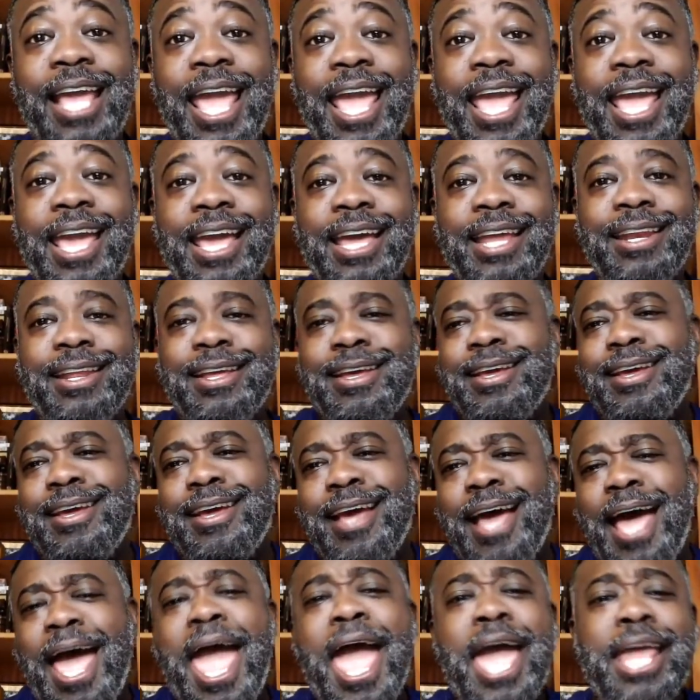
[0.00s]
and
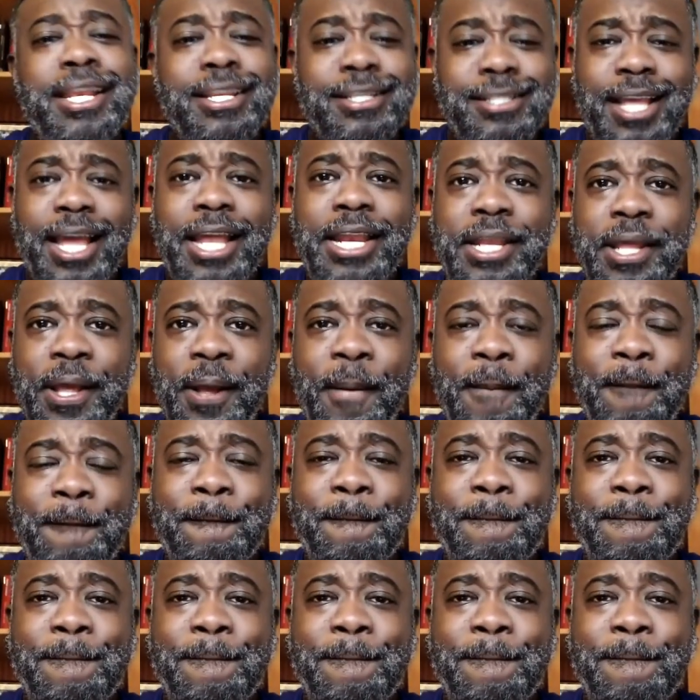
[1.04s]
I had this idea.